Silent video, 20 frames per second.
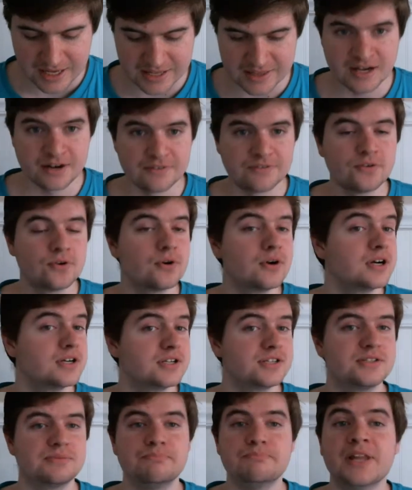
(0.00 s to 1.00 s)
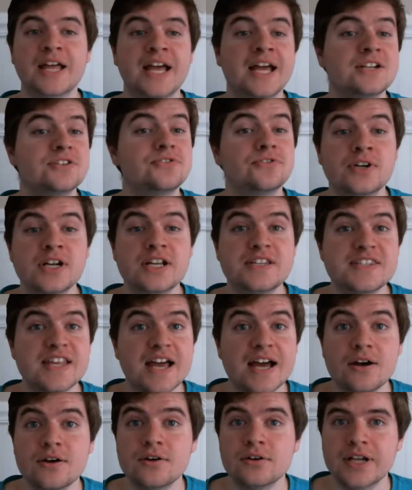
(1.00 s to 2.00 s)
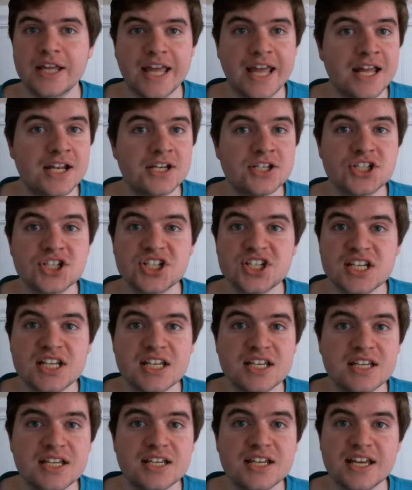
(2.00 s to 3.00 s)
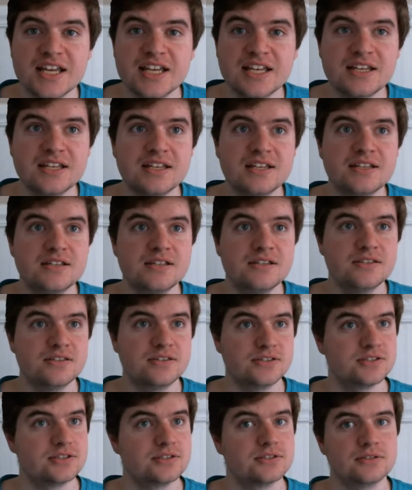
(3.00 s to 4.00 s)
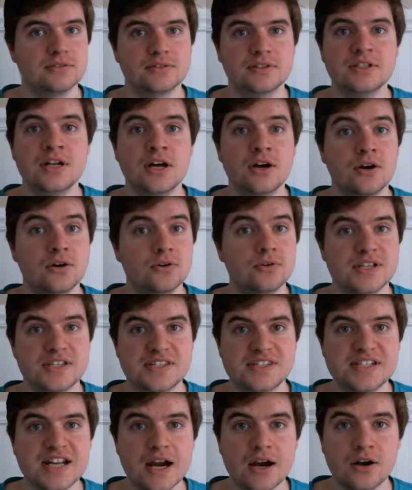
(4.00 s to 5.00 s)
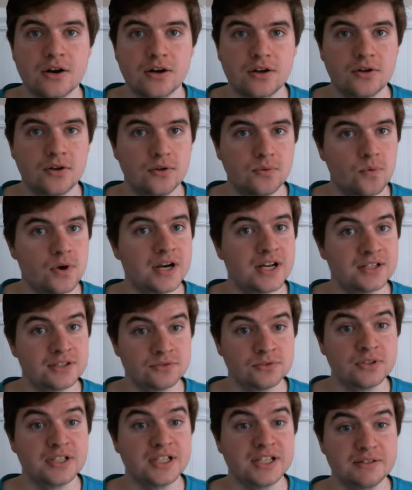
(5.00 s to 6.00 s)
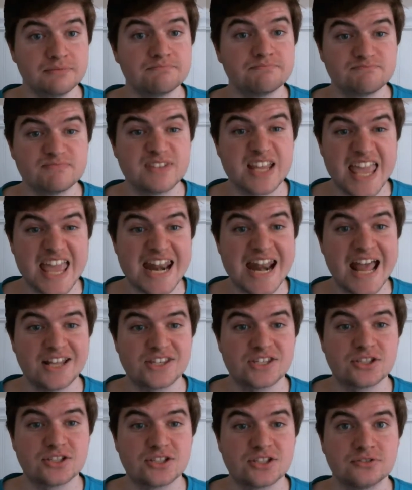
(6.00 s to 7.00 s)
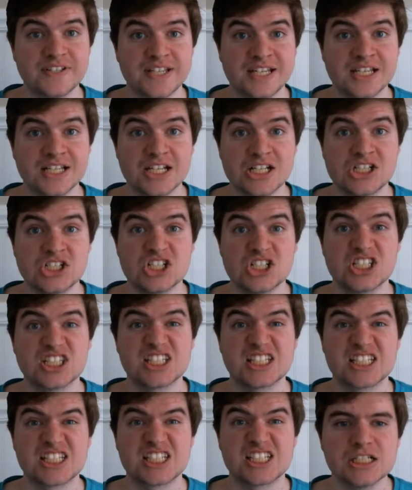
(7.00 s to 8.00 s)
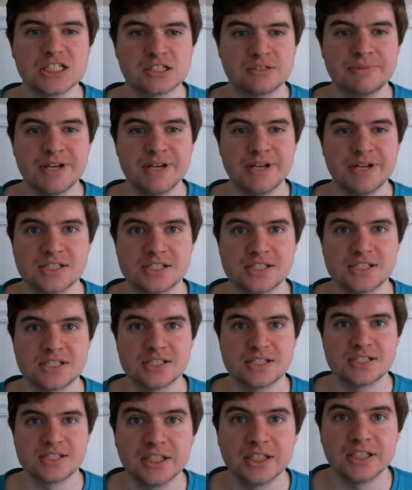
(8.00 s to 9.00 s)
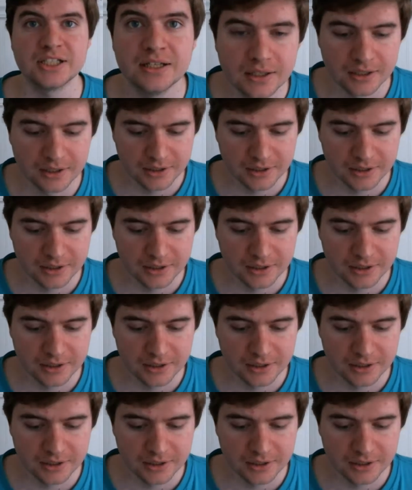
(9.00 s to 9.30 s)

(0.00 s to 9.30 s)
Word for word: And then, of course, Blanche freaks out and she is, you know, hysterical, wanting to really get at Sophia and just kill her, basically.